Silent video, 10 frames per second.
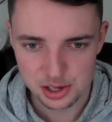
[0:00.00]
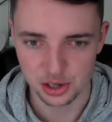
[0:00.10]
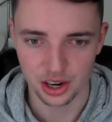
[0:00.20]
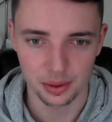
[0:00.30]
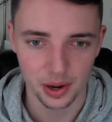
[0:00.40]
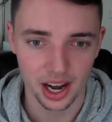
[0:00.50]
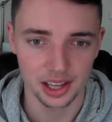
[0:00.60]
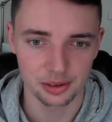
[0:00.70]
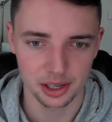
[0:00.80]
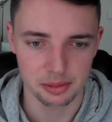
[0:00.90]
So I would
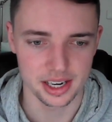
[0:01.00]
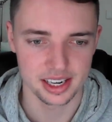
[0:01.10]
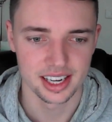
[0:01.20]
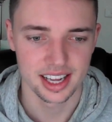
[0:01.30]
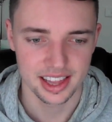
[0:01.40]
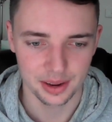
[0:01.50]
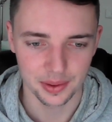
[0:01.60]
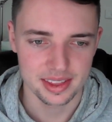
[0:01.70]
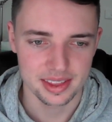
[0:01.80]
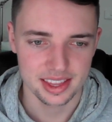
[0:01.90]
highly recommend that
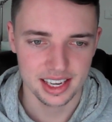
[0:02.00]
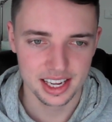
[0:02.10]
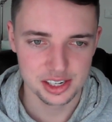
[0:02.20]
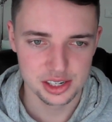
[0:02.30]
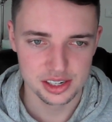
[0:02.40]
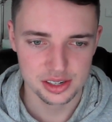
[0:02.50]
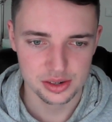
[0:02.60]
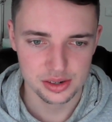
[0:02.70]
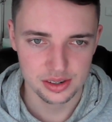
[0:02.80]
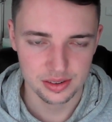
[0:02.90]
one.
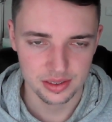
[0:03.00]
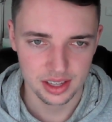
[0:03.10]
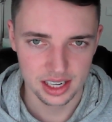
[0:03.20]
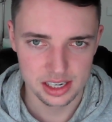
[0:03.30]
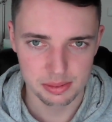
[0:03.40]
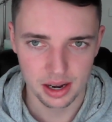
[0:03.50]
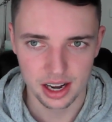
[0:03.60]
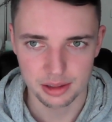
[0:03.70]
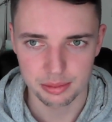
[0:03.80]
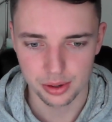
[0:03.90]
The next
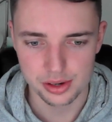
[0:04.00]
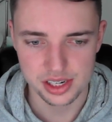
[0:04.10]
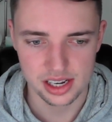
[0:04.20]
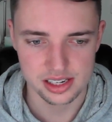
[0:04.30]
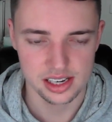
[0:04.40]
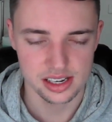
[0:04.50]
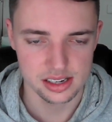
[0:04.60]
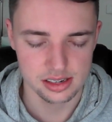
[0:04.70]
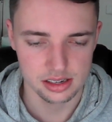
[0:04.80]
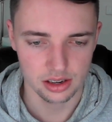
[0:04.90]
part of the process
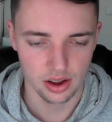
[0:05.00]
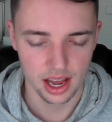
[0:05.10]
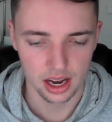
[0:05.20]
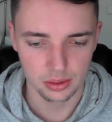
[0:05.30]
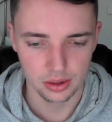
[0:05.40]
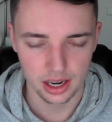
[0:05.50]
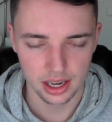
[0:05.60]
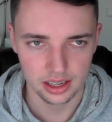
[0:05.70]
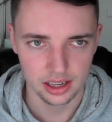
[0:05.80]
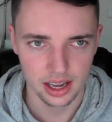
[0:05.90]
is, how
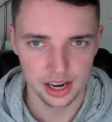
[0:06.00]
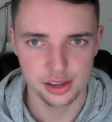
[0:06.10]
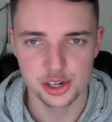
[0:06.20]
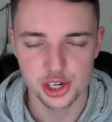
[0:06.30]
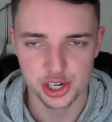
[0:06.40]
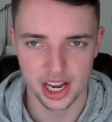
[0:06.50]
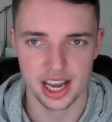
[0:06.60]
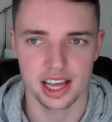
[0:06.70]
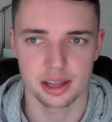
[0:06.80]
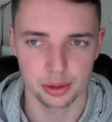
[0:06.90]
do you
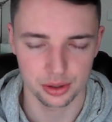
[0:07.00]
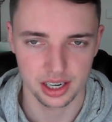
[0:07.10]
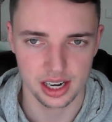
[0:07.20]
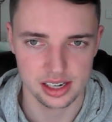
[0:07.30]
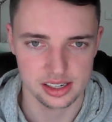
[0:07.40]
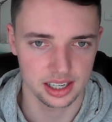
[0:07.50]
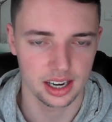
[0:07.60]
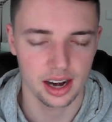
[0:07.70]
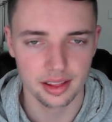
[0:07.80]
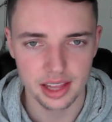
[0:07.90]
share the podcast and get
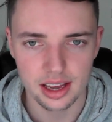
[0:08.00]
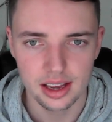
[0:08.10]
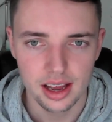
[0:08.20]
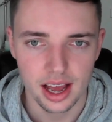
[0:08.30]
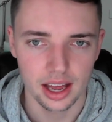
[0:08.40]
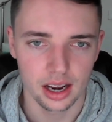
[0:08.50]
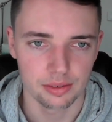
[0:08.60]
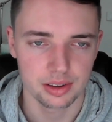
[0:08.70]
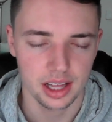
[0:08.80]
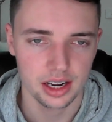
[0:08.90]
it out there? And
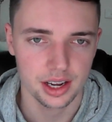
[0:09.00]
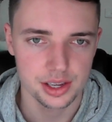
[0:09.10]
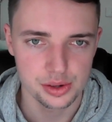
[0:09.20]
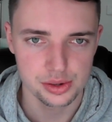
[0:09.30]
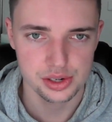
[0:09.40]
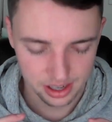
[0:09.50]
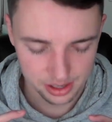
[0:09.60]
for that, I use